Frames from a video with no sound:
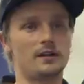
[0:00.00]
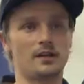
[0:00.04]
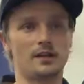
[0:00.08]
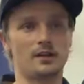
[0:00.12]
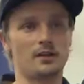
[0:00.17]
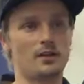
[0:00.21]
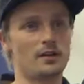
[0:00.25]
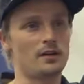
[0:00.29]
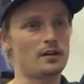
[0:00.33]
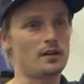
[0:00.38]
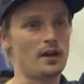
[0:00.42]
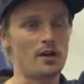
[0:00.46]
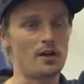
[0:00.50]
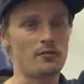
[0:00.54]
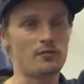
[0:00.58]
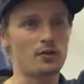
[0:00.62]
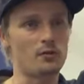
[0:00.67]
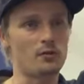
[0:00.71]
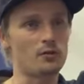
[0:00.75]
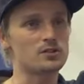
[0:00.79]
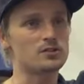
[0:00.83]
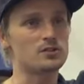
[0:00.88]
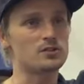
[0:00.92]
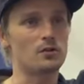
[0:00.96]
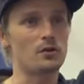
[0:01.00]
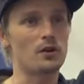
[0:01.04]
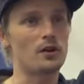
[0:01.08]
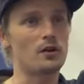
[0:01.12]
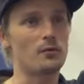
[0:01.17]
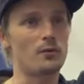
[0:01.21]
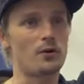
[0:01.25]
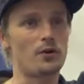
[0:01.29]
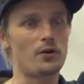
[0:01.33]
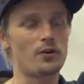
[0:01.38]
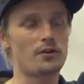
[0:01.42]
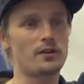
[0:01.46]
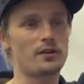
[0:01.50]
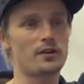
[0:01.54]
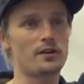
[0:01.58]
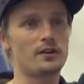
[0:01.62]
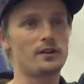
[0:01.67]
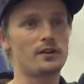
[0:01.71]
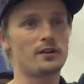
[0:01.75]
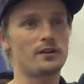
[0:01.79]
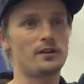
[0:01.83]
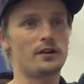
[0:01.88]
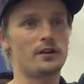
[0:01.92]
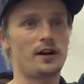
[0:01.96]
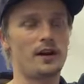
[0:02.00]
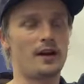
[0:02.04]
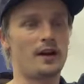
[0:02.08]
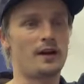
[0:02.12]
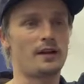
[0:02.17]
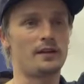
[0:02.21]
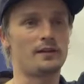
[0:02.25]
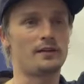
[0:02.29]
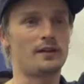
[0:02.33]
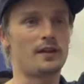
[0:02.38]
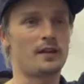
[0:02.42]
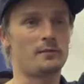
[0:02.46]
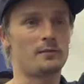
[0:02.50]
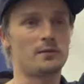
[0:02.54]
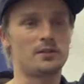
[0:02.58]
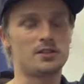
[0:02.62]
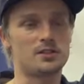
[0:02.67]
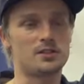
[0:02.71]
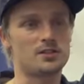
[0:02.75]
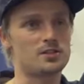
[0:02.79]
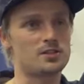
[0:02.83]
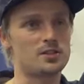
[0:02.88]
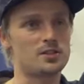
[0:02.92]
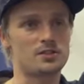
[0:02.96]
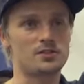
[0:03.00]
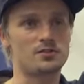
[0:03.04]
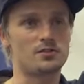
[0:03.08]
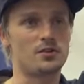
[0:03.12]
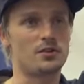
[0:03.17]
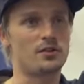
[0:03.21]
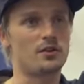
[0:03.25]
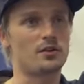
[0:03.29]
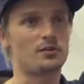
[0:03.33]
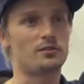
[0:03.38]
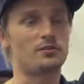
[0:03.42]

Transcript: the effort was totally worth it and the images just turned